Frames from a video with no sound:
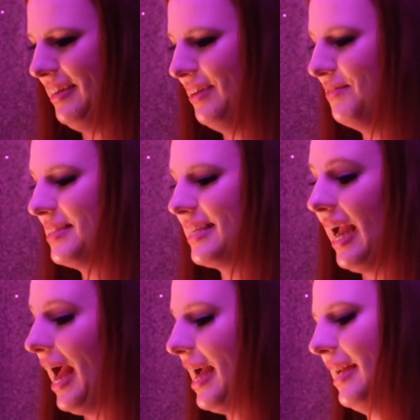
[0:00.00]
It was
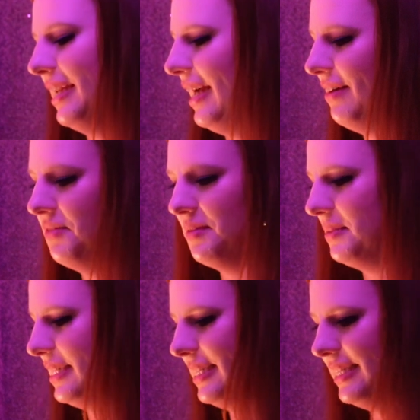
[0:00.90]
I have
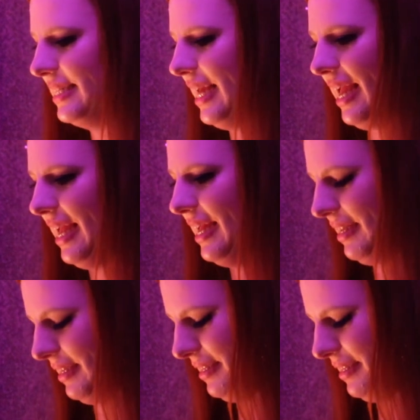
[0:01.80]
something to say.